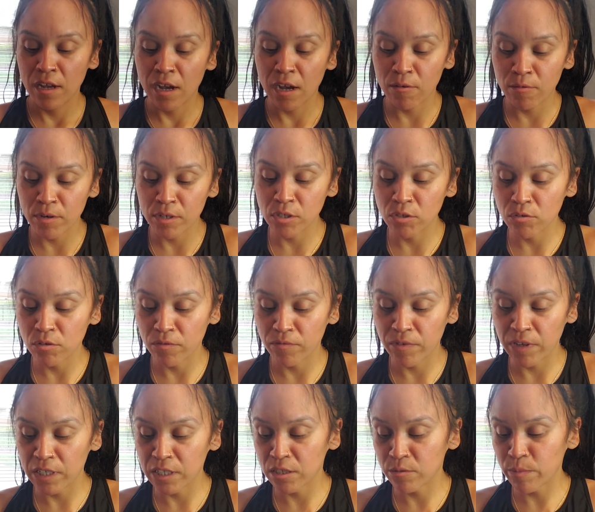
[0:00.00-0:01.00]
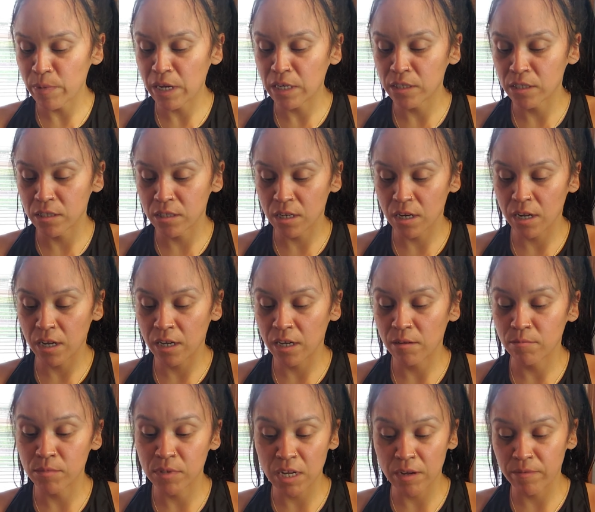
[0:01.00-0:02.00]
I want to do a face mask tonight.
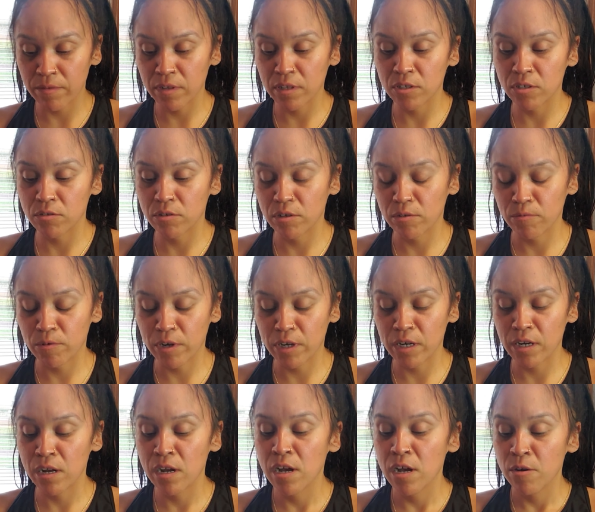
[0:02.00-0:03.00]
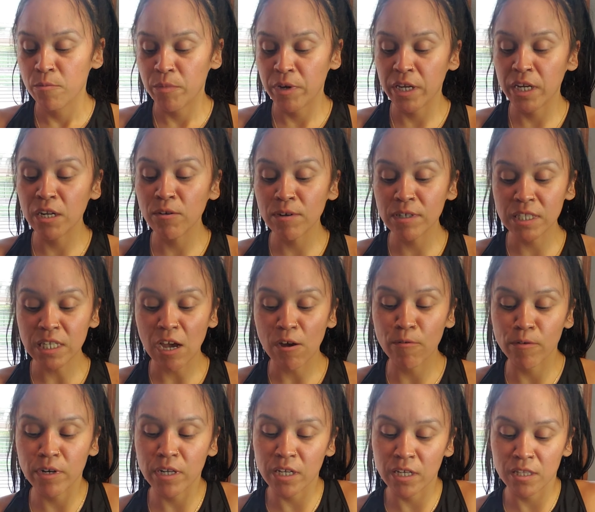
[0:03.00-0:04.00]
I'm definitely doing one. But anyways, I
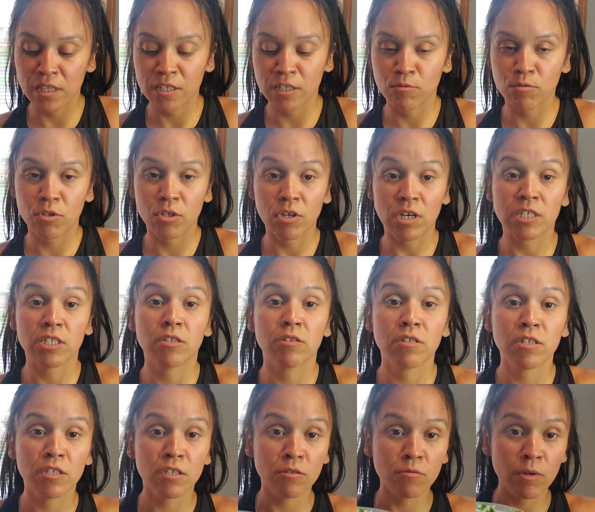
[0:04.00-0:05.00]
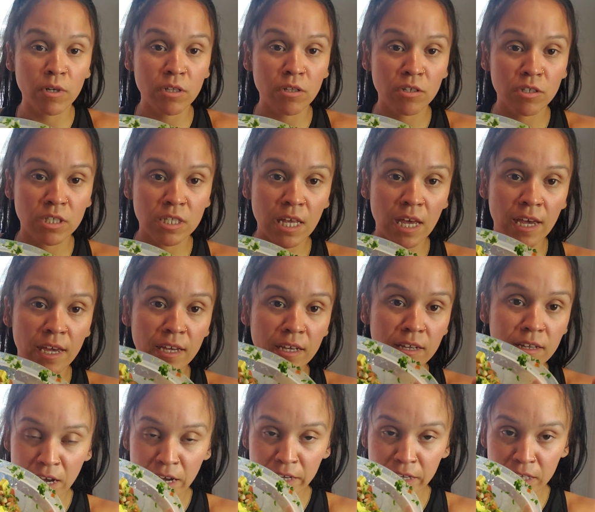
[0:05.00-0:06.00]
want to eat this with you guys. So this is what it looks like.
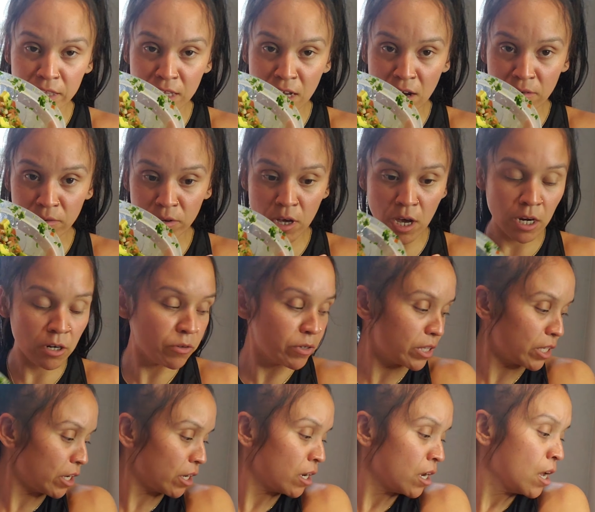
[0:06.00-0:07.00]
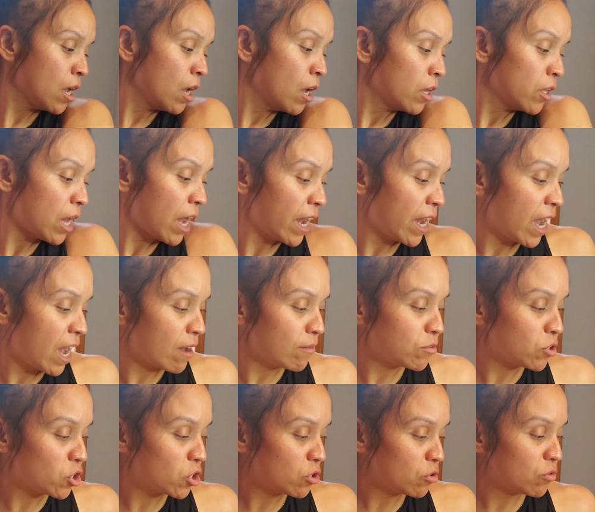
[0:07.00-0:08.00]
I got the avocado in there. I have
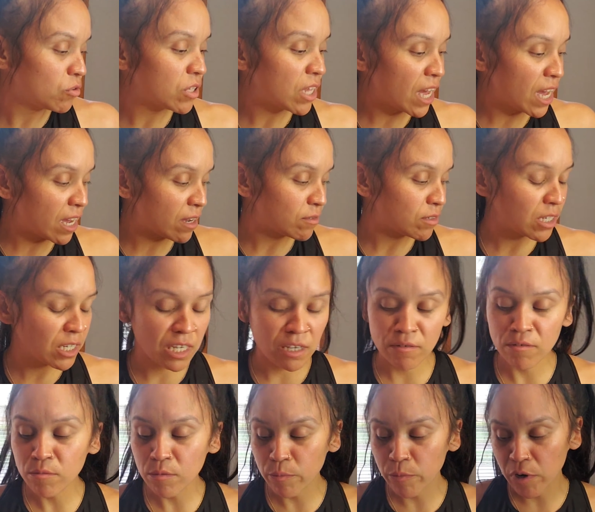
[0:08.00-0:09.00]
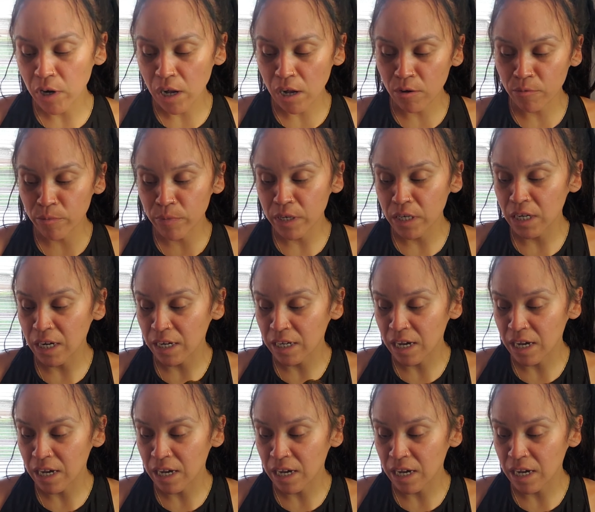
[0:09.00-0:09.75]
2 left. I can't remember how many I